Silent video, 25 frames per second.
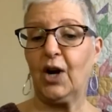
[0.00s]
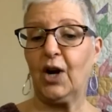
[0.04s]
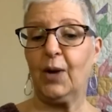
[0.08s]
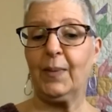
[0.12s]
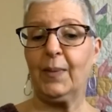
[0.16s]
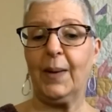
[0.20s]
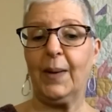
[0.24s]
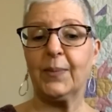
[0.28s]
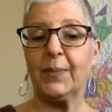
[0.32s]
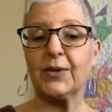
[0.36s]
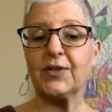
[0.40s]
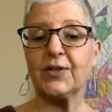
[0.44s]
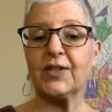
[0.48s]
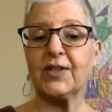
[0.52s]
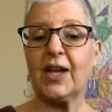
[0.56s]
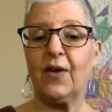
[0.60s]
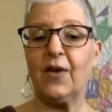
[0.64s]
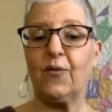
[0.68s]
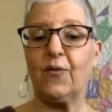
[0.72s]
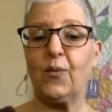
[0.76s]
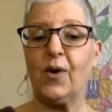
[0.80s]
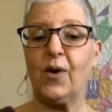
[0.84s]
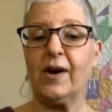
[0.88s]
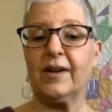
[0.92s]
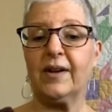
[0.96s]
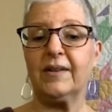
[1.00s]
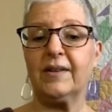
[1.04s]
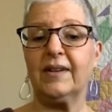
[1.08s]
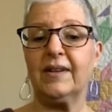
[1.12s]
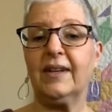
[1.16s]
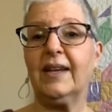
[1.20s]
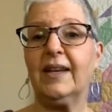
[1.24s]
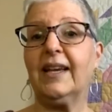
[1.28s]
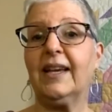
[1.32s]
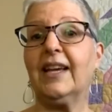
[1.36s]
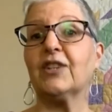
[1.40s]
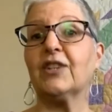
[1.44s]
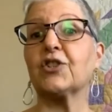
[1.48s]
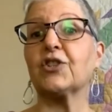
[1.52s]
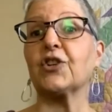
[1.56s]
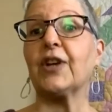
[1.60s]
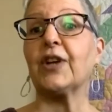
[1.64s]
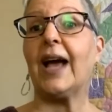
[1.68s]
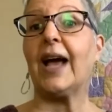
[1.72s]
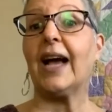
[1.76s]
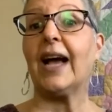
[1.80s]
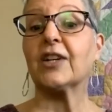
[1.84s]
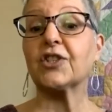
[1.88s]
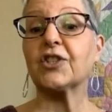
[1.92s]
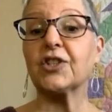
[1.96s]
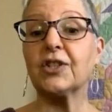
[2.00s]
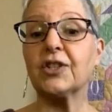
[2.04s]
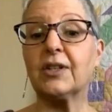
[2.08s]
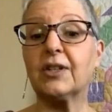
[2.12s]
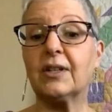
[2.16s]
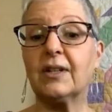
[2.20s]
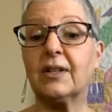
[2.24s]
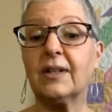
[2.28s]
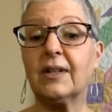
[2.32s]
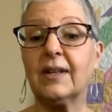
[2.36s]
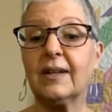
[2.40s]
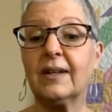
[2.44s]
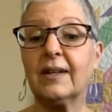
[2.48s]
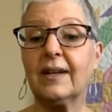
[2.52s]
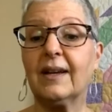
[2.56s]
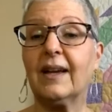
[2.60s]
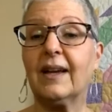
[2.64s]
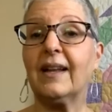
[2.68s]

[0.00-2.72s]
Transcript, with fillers: Our members have won international,